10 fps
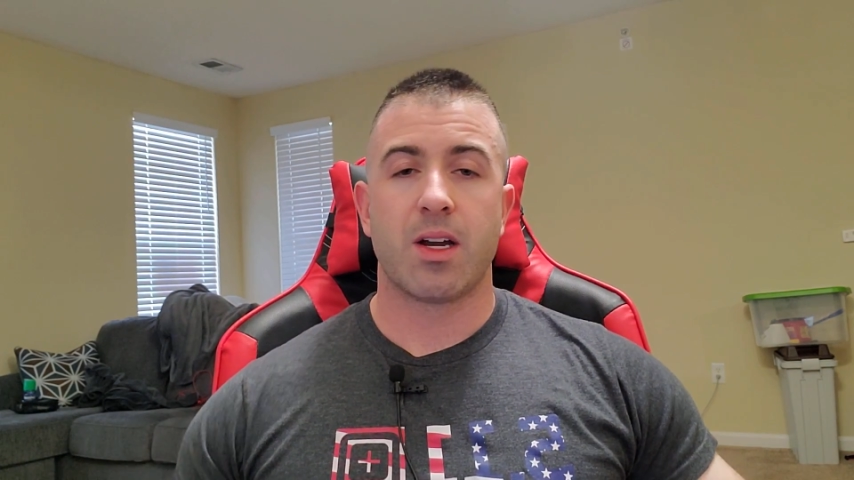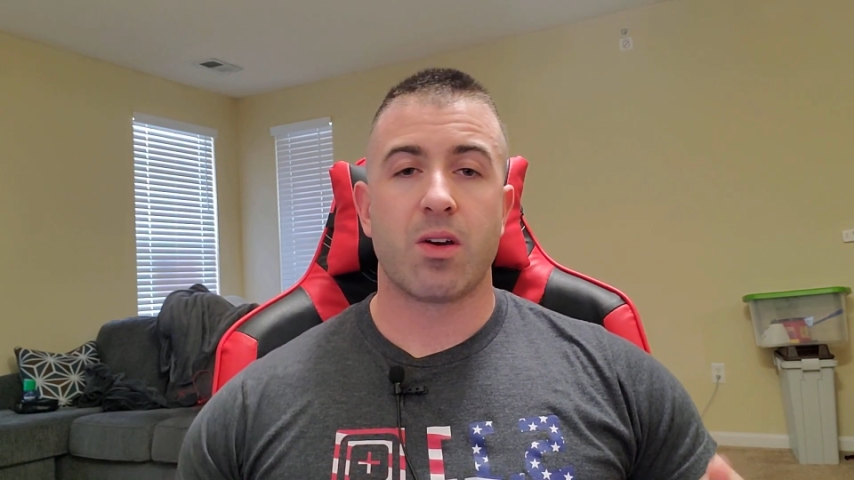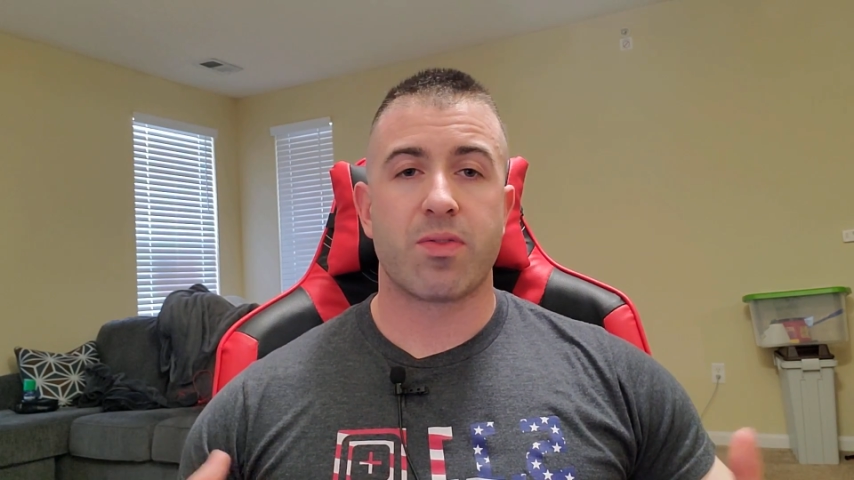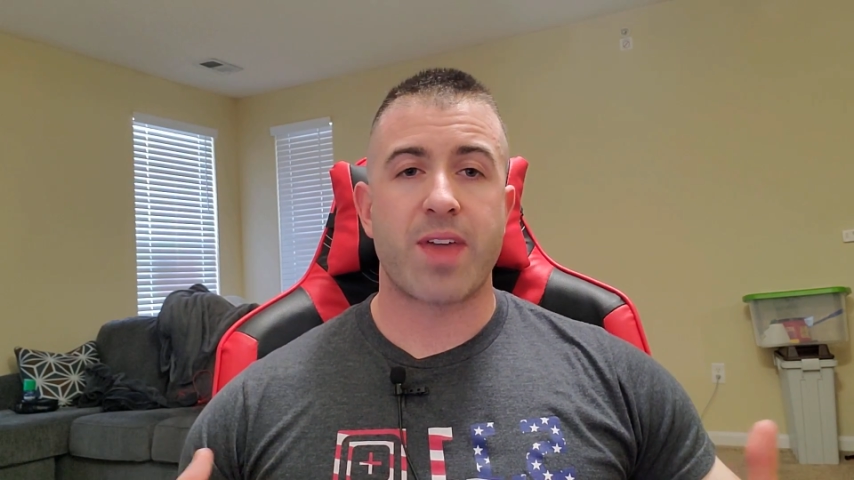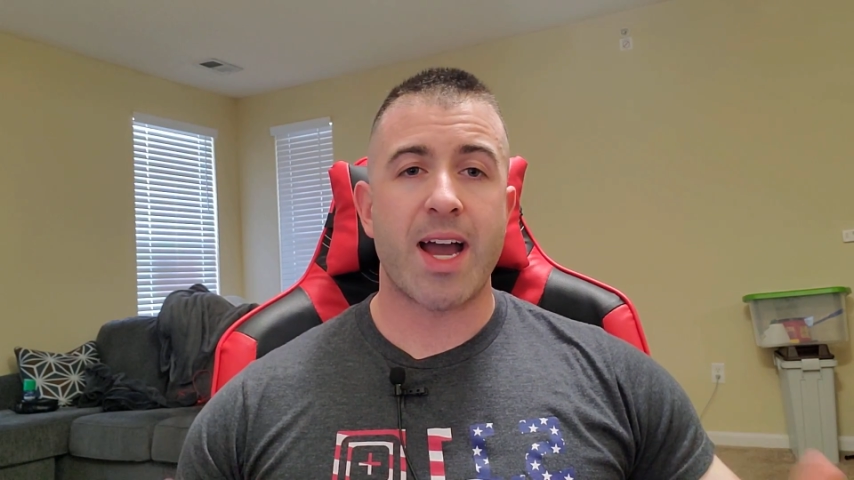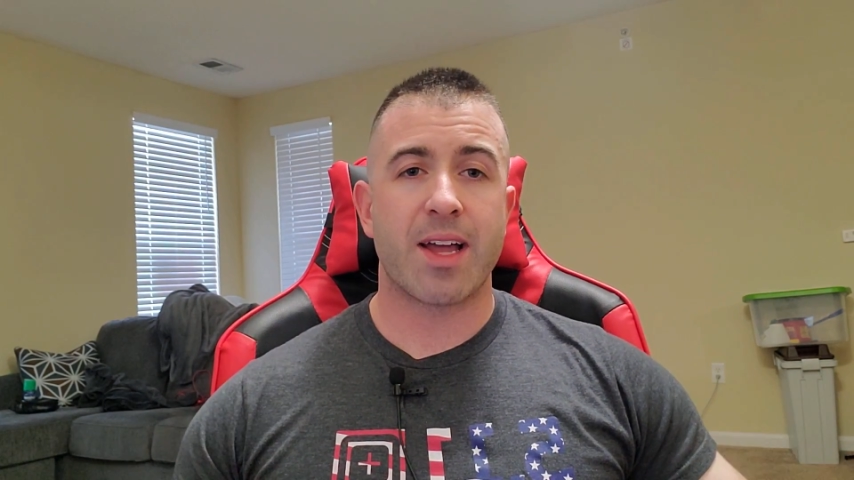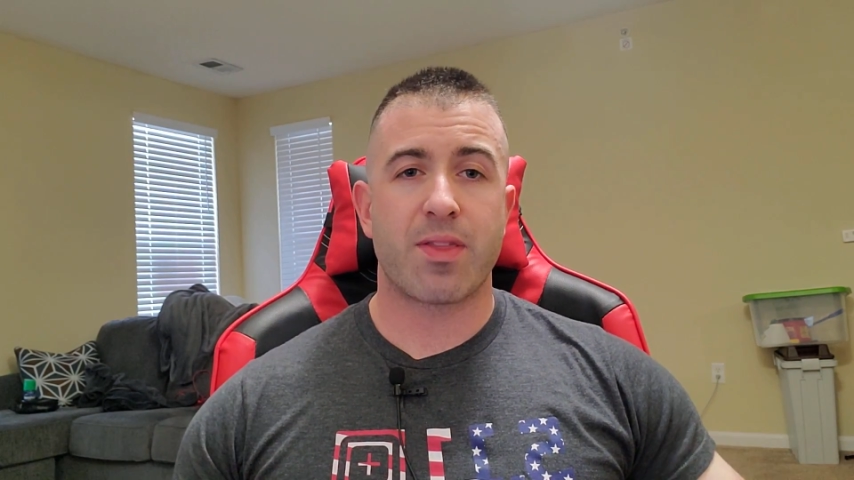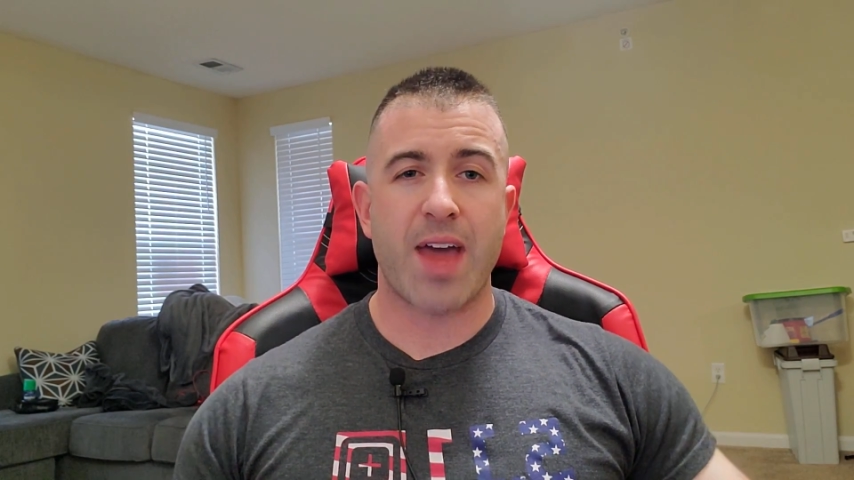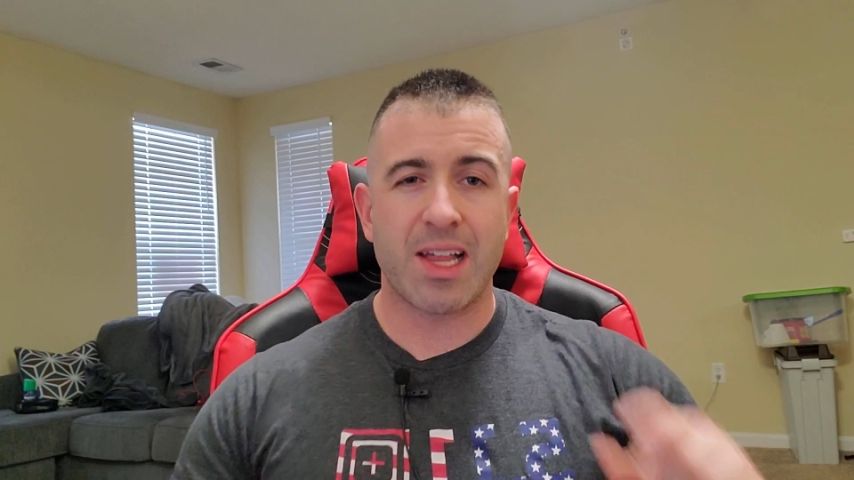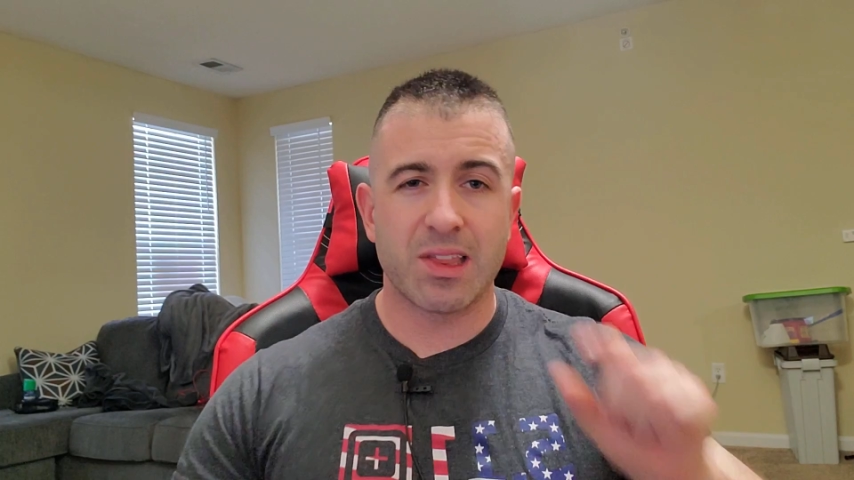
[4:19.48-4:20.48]

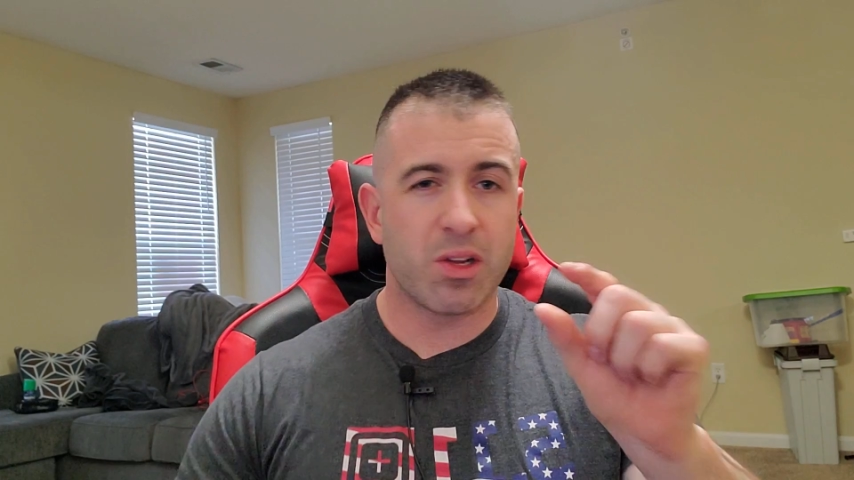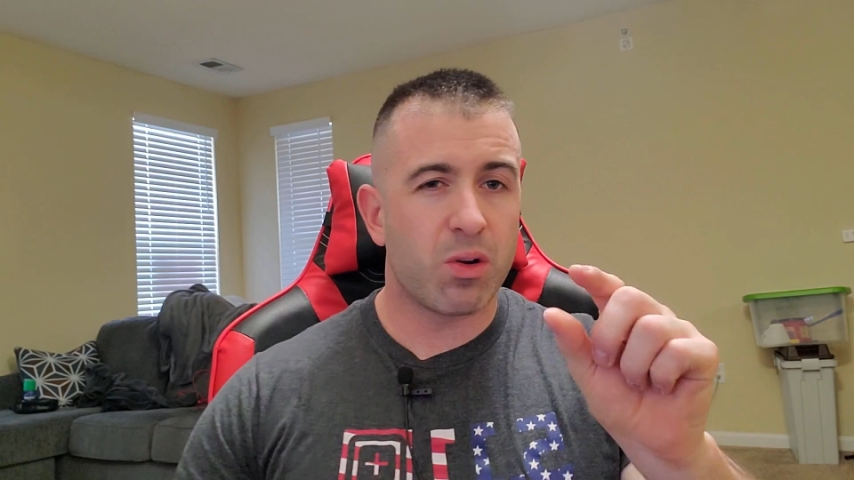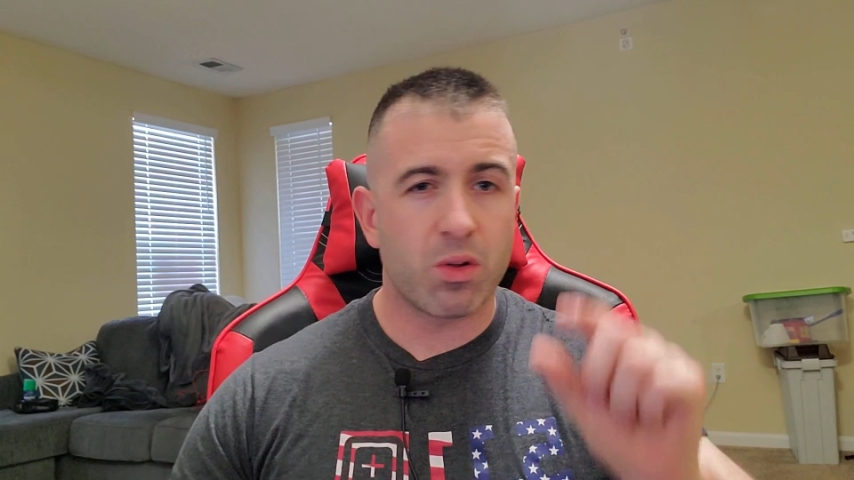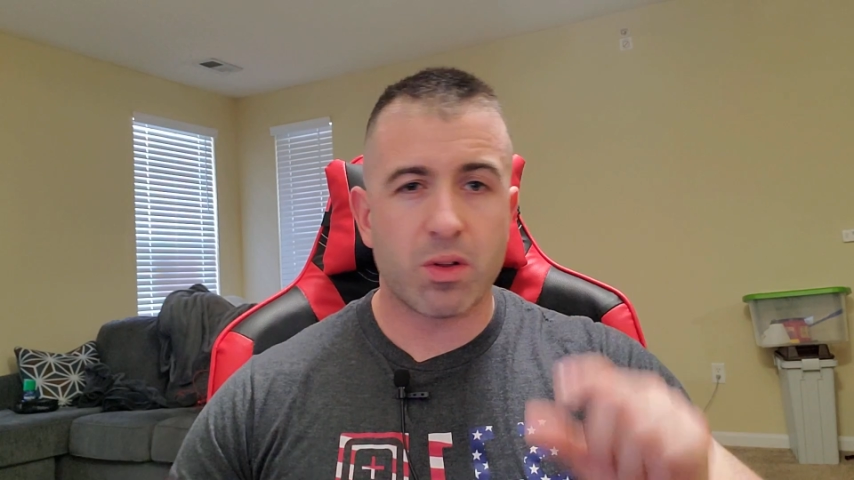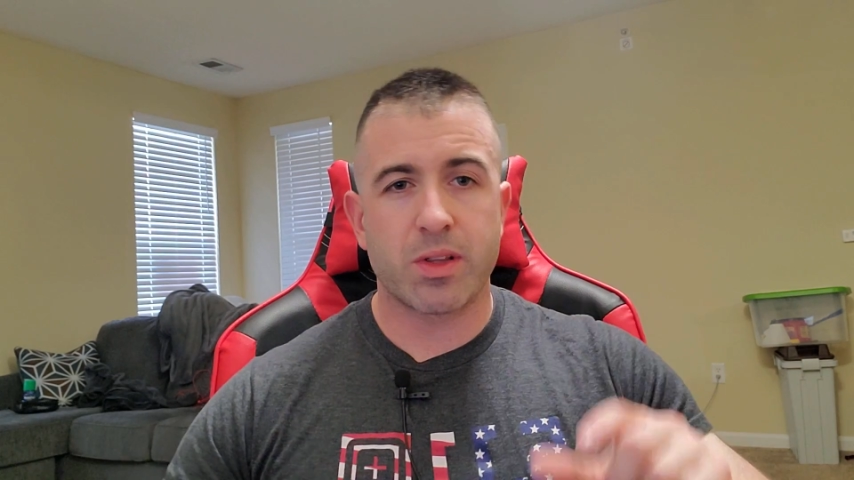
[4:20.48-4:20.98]
that little,